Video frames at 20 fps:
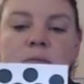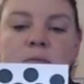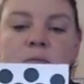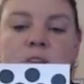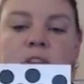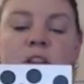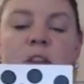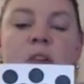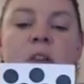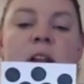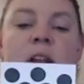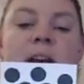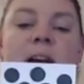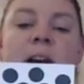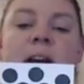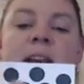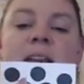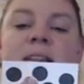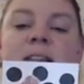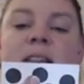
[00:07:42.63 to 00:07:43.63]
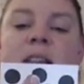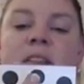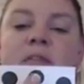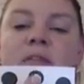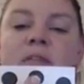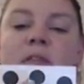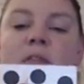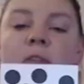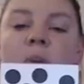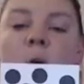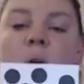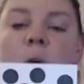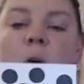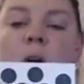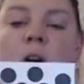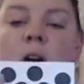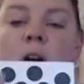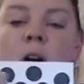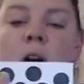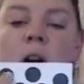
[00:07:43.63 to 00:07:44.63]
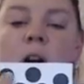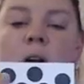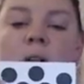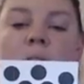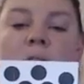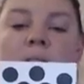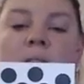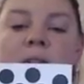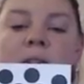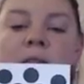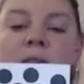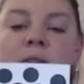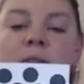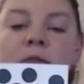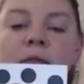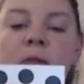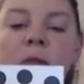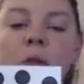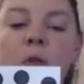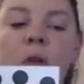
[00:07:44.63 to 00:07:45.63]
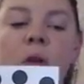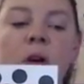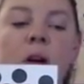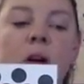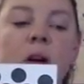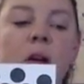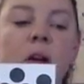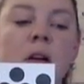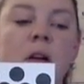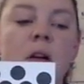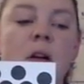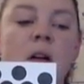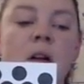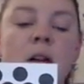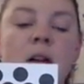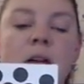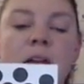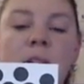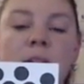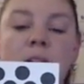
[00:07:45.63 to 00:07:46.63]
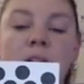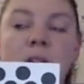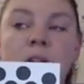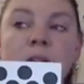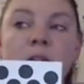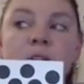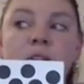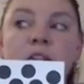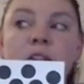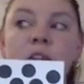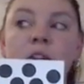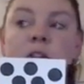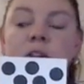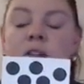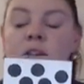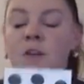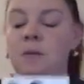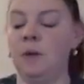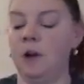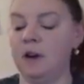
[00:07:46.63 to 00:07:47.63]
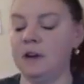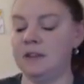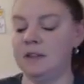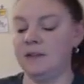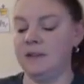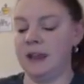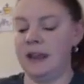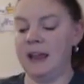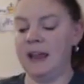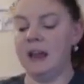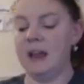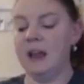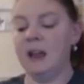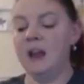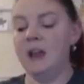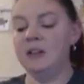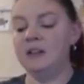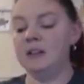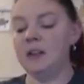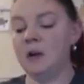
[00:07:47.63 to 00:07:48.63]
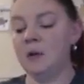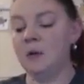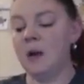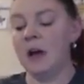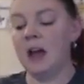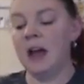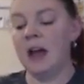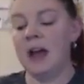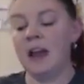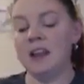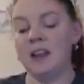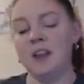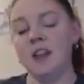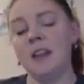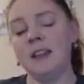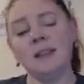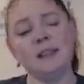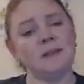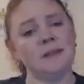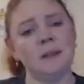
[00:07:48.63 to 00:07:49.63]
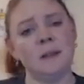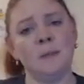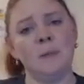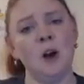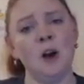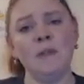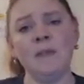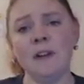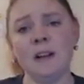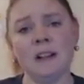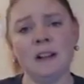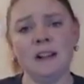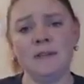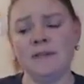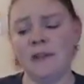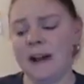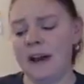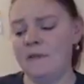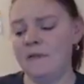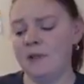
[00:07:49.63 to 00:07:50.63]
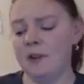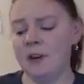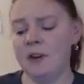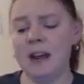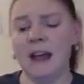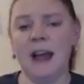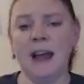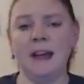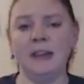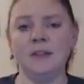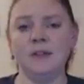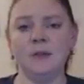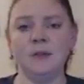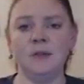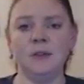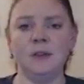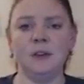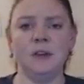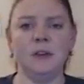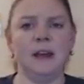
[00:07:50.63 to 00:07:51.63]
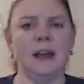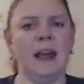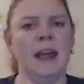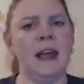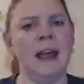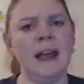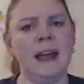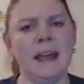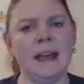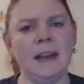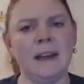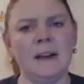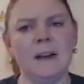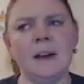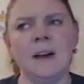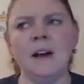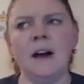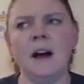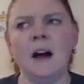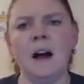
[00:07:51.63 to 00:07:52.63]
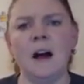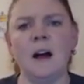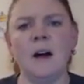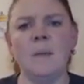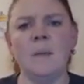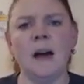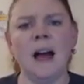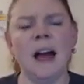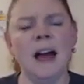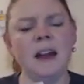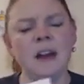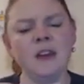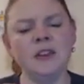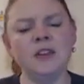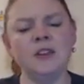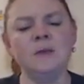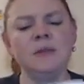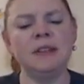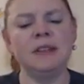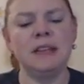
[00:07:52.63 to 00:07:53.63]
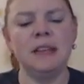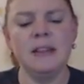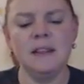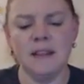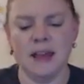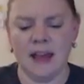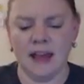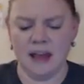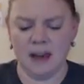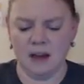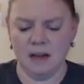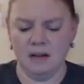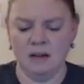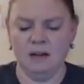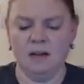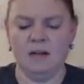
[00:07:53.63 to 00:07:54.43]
You can kind of see 4 and 4 here to show the 2 parts of 8. So it's perfectly fine for you to ask your student, hey, how did you see that?